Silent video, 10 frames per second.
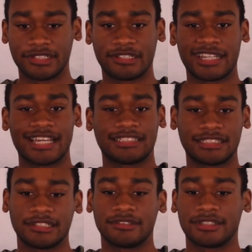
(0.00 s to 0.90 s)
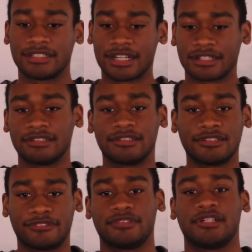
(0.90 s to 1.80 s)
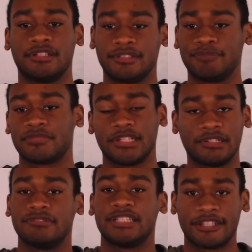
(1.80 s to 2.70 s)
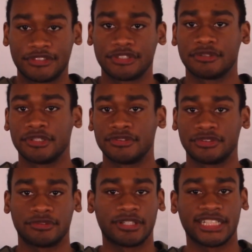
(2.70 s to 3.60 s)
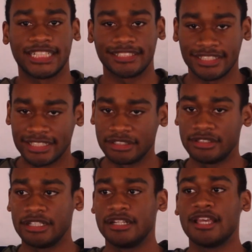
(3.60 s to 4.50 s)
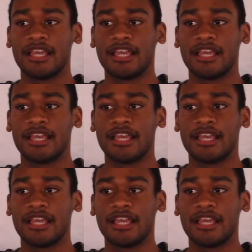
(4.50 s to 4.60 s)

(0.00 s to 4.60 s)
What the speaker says: as the Doctor of Deathstroke's organization,